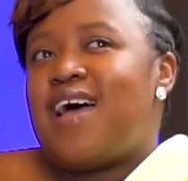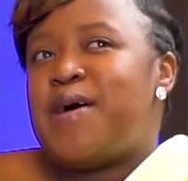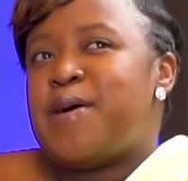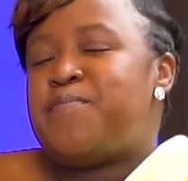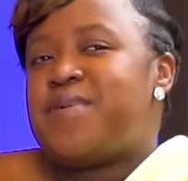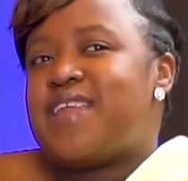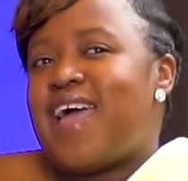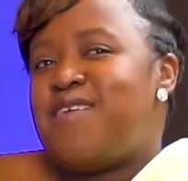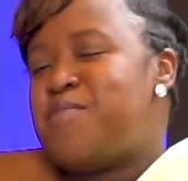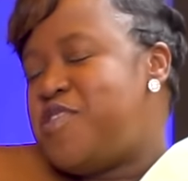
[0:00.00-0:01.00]
But
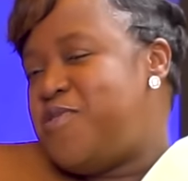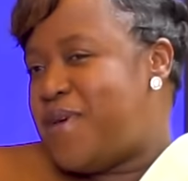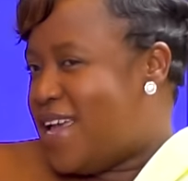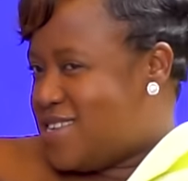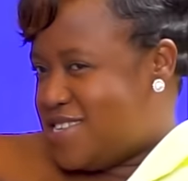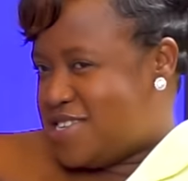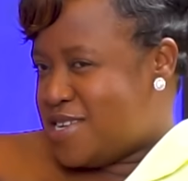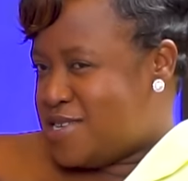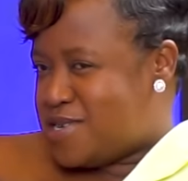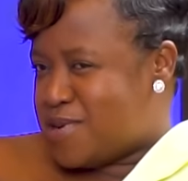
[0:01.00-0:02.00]
I am a new age
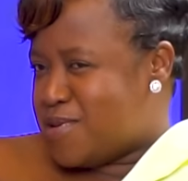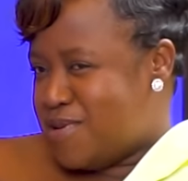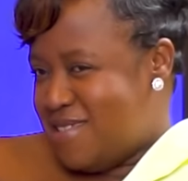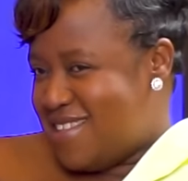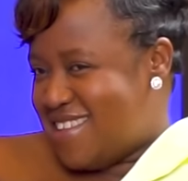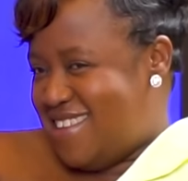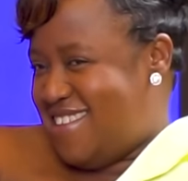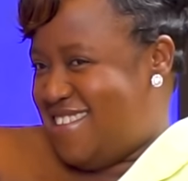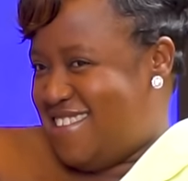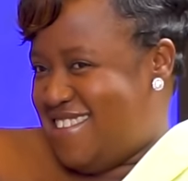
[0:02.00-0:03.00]
church girl,
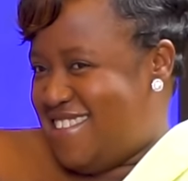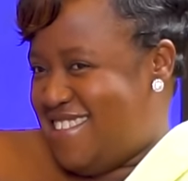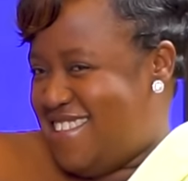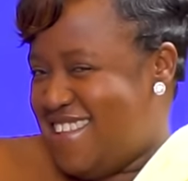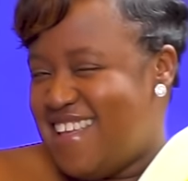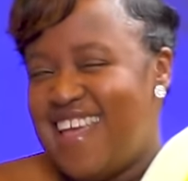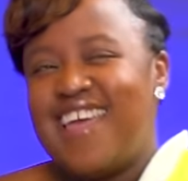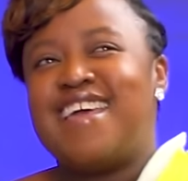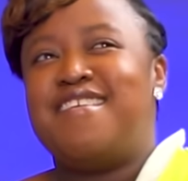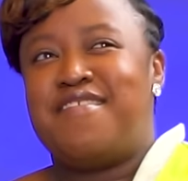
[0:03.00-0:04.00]

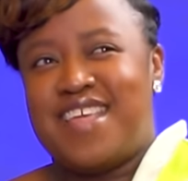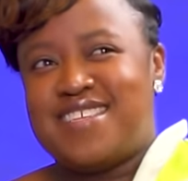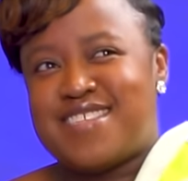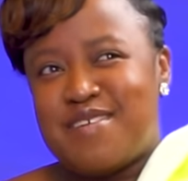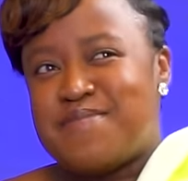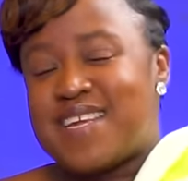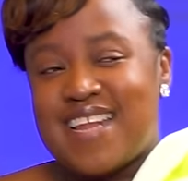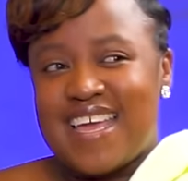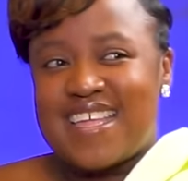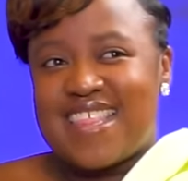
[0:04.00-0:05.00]
if there's something
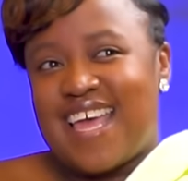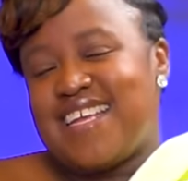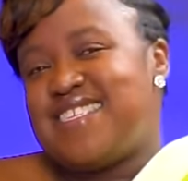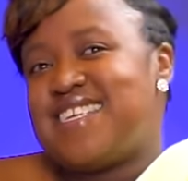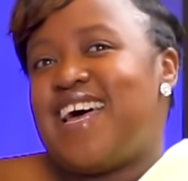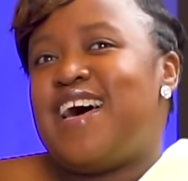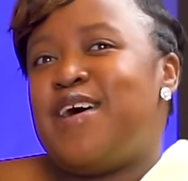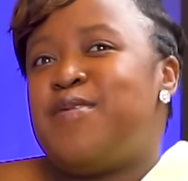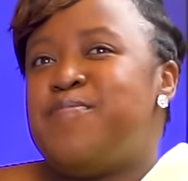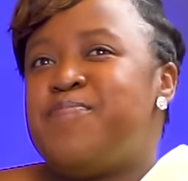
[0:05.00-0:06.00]
like that.
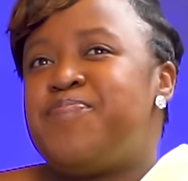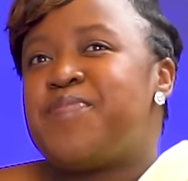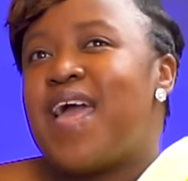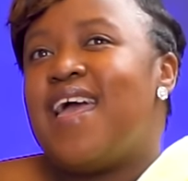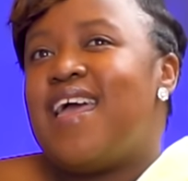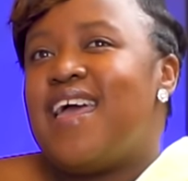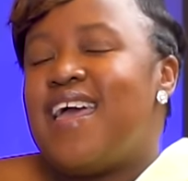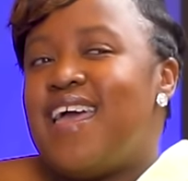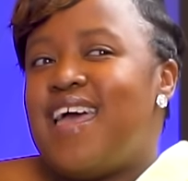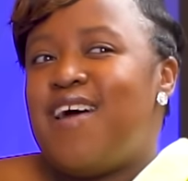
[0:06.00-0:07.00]
Yeah.
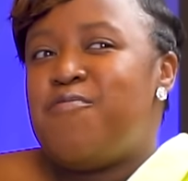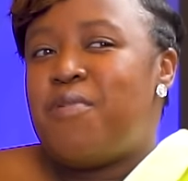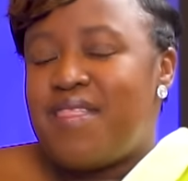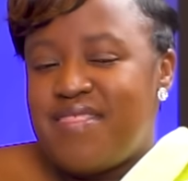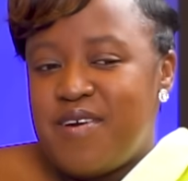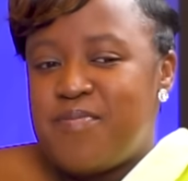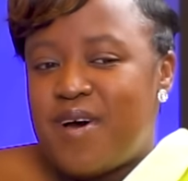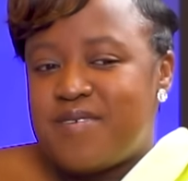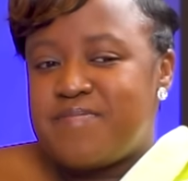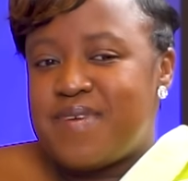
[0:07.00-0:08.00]
One thing
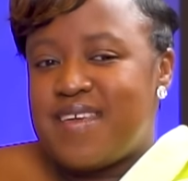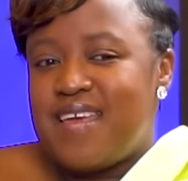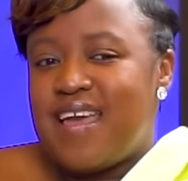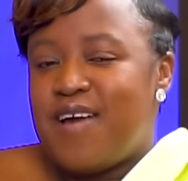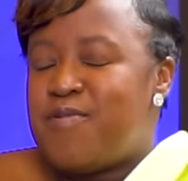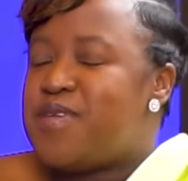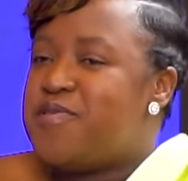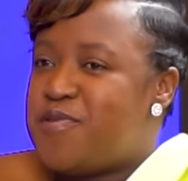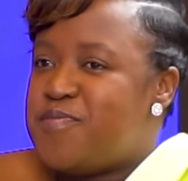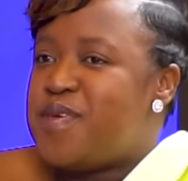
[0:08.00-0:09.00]
about me, when you
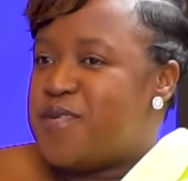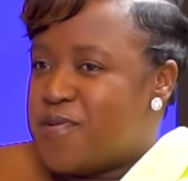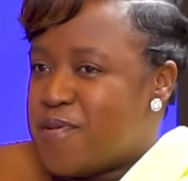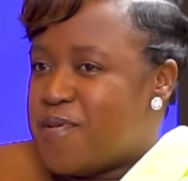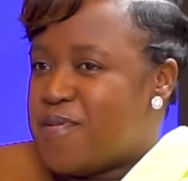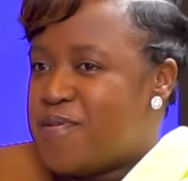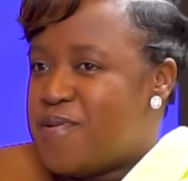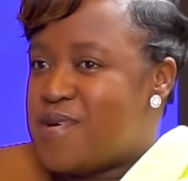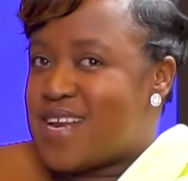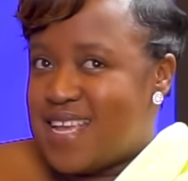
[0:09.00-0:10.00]
know me, you know,
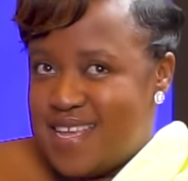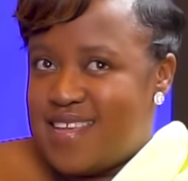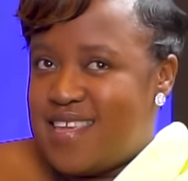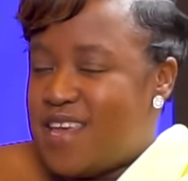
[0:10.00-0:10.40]
I